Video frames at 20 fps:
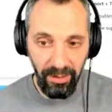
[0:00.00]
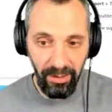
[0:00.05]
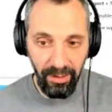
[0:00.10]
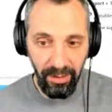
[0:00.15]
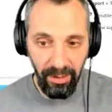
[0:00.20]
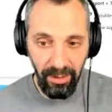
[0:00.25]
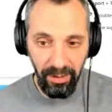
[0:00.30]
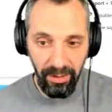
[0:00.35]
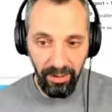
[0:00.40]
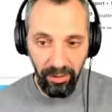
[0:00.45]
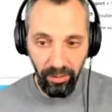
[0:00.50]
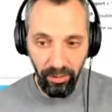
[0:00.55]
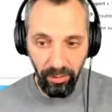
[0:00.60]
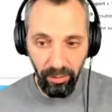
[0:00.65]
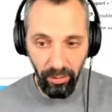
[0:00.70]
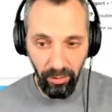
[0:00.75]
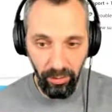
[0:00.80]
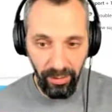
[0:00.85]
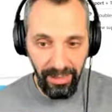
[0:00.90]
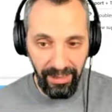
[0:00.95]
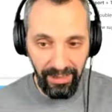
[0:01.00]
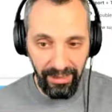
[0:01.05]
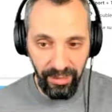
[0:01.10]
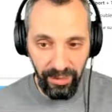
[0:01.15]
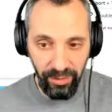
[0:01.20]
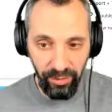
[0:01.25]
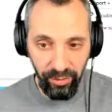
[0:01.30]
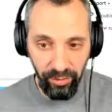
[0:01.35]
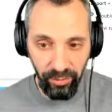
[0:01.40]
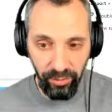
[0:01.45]
in your
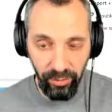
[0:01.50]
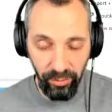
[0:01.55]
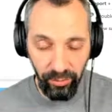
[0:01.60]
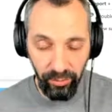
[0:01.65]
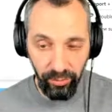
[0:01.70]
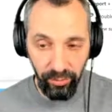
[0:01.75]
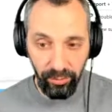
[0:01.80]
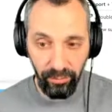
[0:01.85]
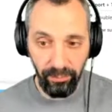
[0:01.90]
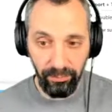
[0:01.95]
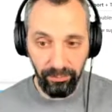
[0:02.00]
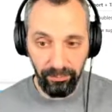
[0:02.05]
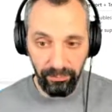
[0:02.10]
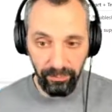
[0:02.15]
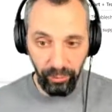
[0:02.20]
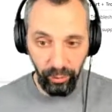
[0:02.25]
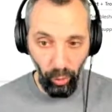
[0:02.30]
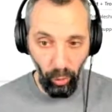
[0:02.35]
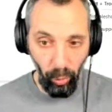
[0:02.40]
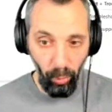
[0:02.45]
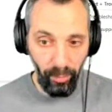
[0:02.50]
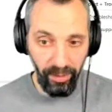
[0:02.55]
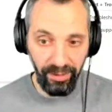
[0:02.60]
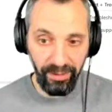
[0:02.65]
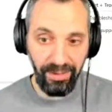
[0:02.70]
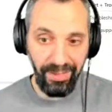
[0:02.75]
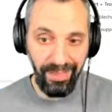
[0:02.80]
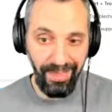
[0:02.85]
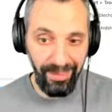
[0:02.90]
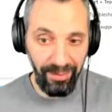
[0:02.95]
organization to go and
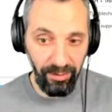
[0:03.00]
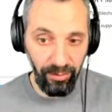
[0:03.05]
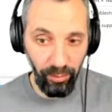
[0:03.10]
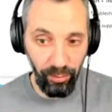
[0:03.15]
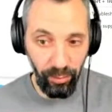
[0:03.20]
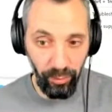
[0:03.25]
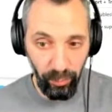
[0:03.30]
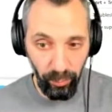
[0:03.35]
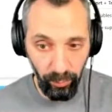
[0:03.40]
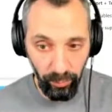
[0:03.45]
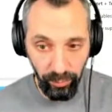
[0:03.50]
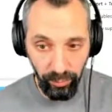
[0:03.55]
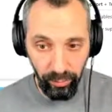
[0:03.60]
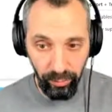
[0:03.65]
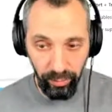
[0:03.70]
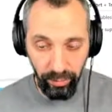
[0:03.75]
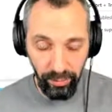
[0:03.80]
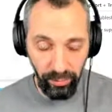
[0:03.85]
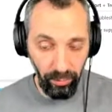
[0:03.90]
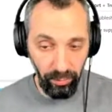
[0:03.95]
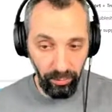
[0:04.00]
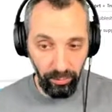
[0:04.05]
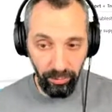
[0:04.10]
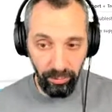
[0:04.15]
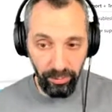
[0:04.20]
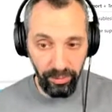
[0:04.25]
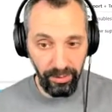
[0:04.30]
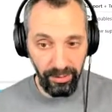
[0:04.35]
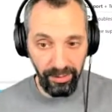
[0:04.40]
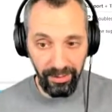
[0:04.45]
create those
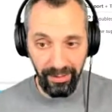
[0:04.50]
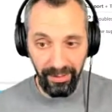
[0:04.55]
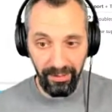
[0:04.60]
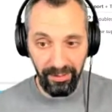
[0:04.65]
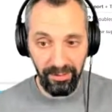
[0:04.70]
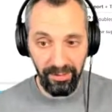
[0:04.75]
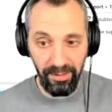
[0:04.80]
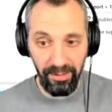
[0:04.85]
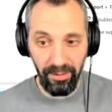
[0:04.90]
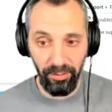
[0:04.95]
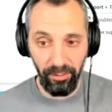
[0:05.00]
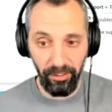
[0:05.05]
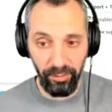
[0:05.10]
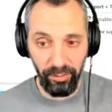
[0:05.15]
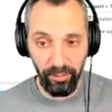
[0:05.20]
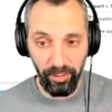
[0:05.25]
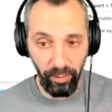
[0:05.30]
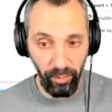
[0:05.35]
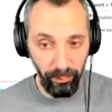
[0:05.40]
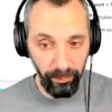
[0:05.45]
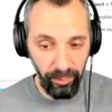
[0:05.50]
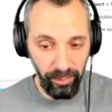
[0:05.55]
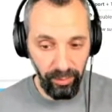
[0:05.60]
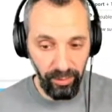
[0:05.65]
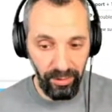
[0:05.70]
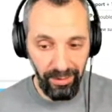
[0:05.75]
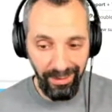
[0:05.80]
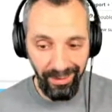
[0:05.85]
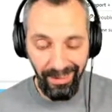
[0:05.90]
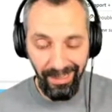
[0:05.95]
roles and those groups
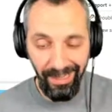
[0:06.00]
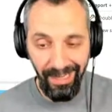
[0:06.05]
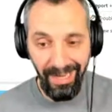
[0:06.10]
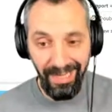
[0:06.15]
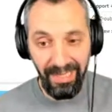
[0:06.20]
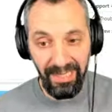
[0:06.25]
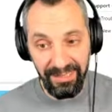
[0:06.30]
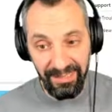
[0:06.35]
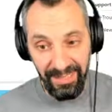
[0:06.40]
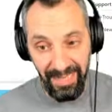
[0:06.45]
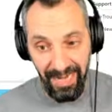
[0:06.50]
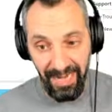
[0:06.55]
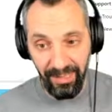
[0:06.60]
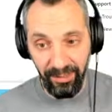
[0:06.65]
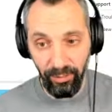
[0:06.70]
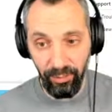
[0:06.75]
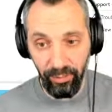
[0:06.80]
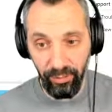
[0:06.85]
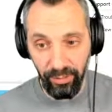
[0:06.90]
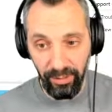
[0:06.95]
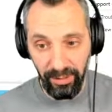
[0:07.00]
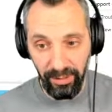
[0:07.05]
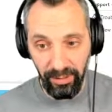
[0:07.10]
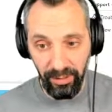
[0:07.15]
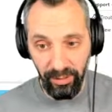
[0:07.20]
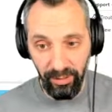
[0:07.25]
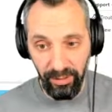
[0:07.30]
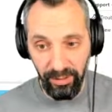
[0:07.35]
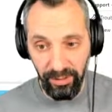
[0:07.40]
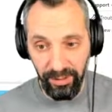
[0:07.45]
and assign those
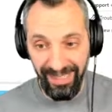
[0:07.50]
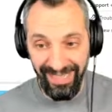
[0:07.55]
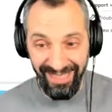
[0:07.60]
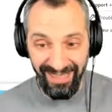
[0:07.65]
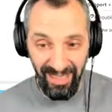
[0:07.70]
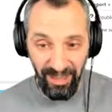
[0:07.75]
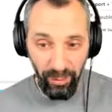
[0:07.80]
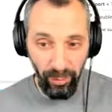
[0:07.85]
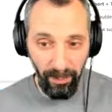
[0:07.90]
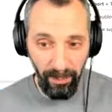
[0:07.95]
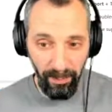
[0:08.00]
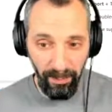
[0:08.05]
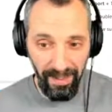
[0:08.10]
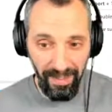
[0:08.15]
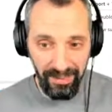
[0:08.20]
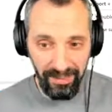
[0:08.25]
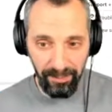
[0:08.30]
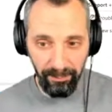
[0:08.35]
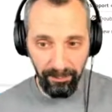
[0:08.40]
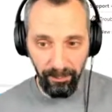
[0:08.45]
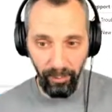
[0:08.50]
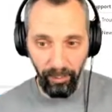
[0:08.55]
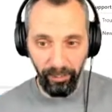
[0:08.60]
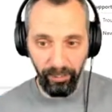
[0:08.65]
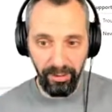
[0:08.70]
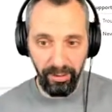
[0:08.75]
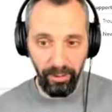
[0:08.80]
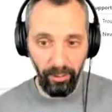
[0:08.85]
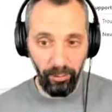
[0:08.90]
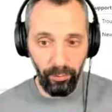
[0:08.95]
users. And this should be managing
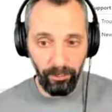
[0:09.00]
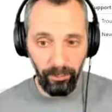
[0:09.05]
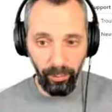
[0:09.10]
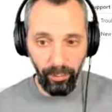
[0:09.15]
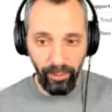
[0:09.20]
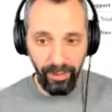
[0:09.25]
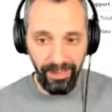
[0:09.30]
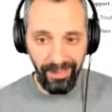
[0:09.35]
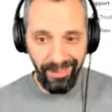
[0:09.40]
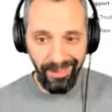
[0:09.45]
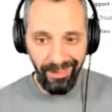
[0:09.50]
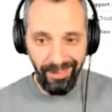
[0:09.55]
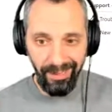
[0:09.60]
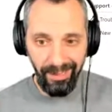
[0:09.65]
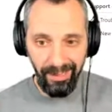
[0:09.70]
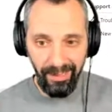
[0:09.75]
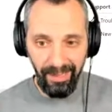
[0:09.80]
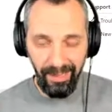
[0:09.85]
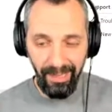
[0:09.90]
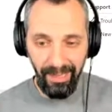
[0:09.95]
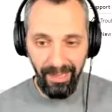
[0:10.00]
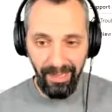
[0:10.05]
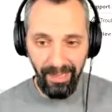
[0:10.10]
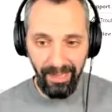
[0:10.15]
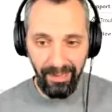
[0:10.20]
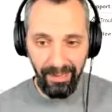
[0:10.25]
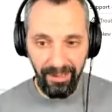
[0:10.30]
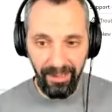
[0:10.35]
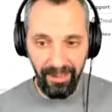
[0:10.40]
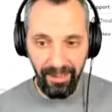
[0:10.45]
both the onboarding
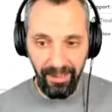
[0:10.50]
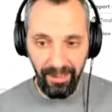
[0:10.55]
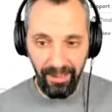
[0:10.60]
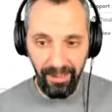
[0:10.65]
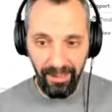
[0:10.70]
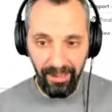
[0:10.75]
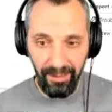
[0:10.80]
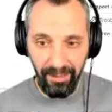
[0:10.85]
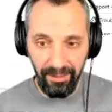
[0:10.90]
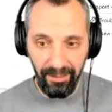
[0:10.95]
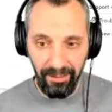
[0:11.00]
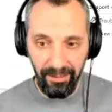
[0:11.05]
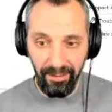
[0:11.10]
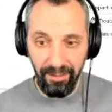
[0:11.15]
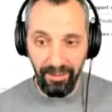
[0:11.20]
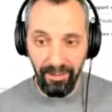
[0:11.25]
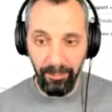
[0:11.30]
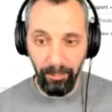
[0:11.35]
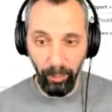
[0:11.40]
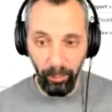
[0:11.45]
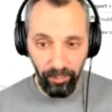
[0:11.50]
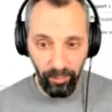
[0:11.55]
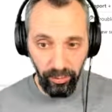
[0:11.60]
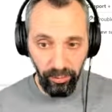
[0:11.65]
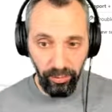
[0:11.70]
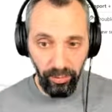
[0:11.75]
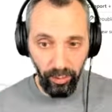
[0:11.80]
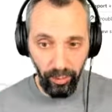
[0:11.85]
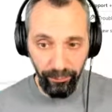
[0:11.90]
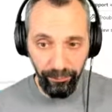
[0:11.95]
and the
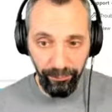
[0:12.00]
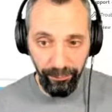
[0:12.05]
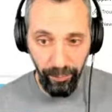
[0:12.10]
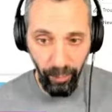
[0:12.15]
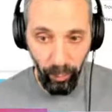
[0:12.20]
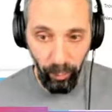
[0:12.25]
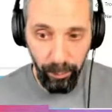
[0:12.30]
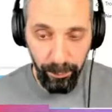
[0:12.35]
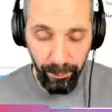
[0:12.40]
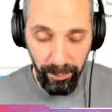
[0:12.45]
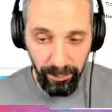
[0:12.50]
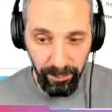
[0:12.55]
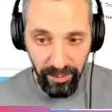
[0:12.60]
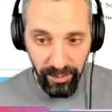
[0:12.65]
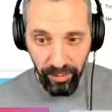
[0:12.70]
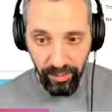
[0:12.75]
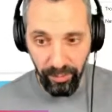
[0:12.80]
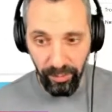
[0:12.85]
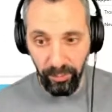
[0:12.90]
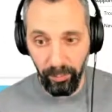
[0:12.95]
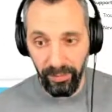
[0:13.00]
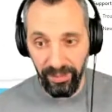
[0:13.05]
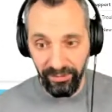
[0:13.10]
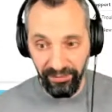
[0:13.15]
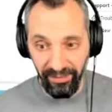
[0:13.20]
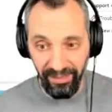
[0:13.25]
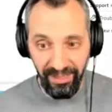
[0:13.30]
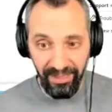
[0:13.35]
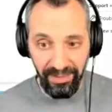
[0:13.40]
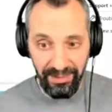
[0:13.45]
removal of those permissions, which
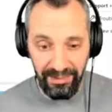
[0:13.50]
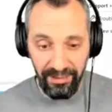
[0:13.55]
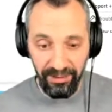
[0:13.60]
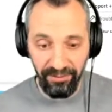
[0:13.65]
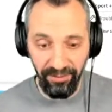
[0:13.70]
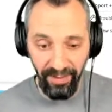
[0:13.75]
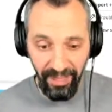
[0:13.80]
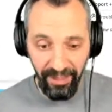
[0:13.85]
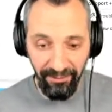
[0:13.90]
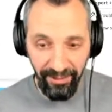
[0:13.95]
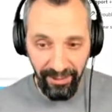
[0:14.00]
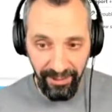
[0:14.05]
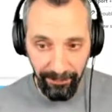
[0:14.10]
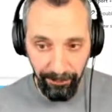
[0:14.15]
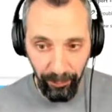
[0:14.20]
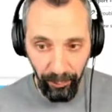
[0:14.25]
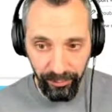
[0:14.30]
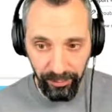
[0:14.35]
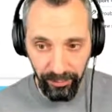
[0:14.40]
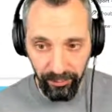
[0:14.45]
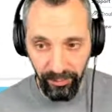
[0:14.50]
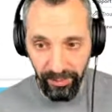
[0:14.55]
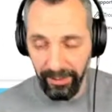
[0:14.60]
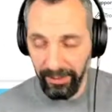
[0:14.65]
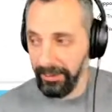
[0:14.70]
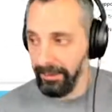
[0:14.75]
is very, very important, right?